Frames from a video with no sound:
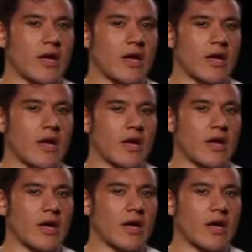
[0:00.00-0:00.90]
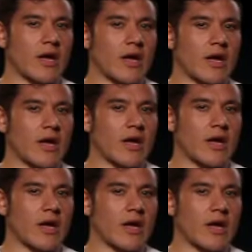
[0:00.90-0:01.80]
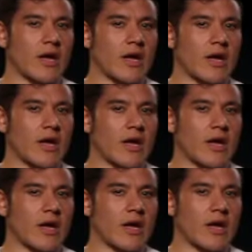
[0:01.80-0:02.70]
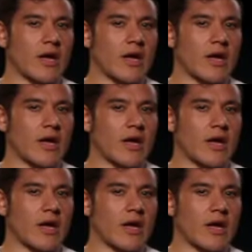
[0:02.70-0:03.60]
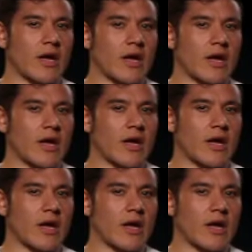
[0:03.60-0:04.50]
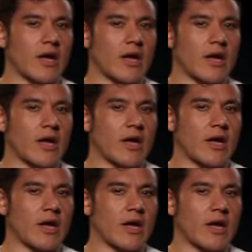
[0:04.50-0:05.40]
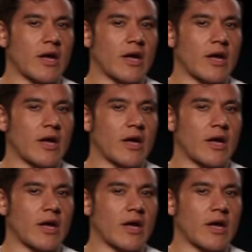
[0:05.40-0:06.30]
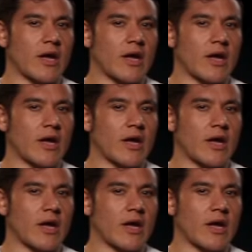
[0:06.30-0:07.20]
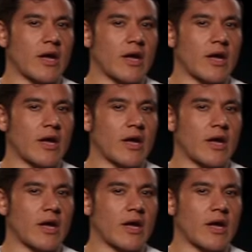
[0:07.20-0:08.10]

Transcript: The person shown says nothing.